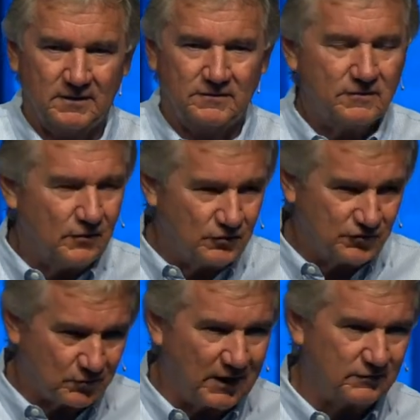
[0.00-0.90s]
to
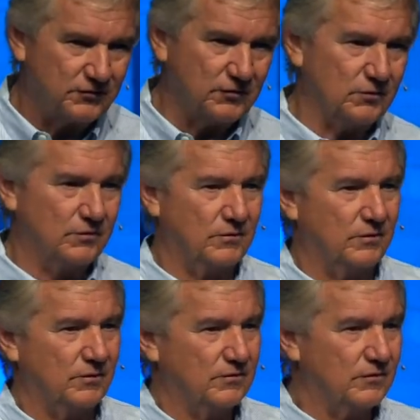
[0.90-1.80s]
those around you,
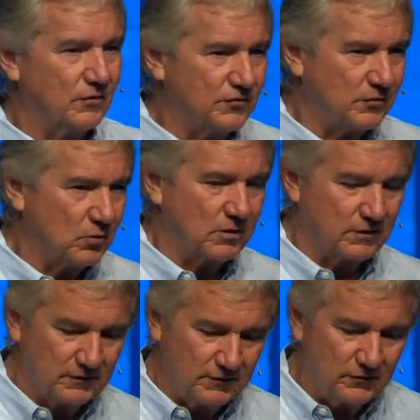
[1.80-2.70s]
to those at
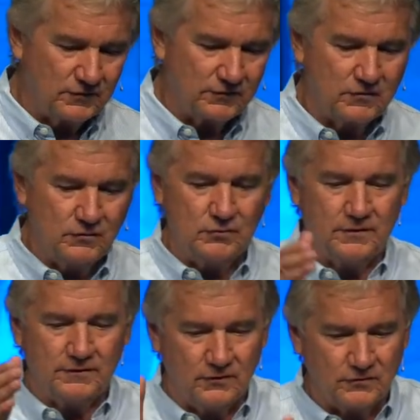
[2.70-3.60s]
work, to those at school,
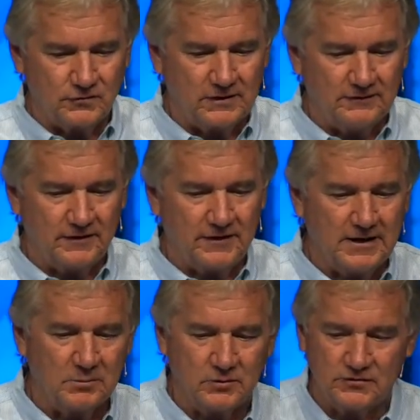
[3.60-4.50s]
to those who live in the
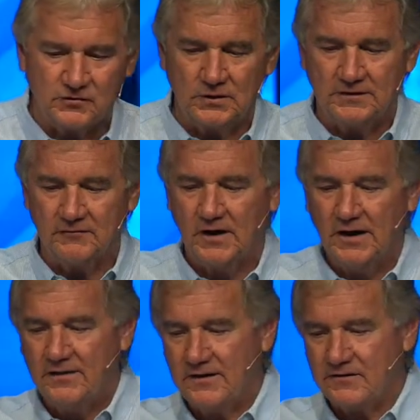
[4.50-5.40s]
neighborhood you live in.
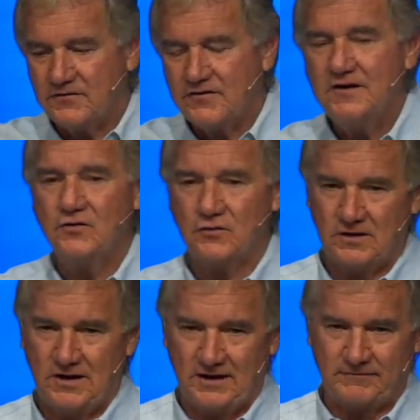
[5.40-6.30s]
They see your
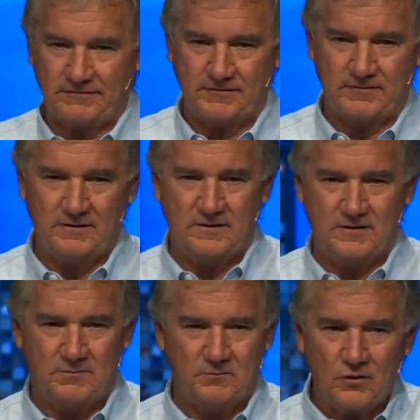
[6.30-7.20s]
life
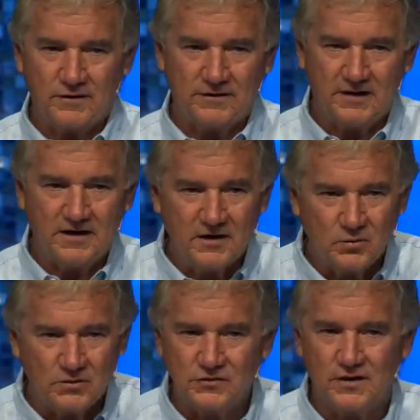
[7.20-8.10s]
more than they hear
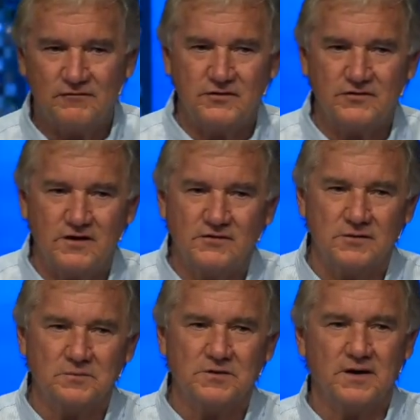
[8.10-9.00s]
what you have to say
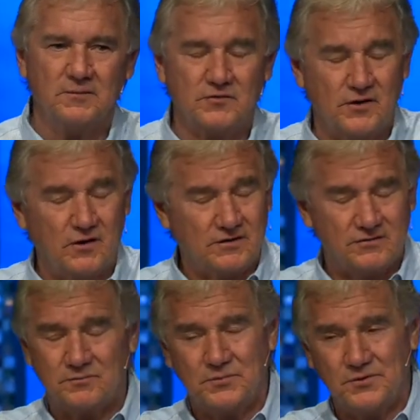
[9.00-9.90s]
sometimes. Talk
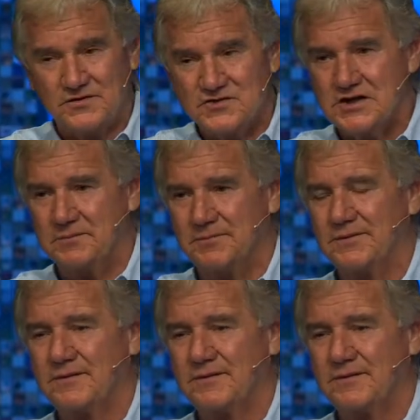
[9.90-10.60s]
is pretty cheap.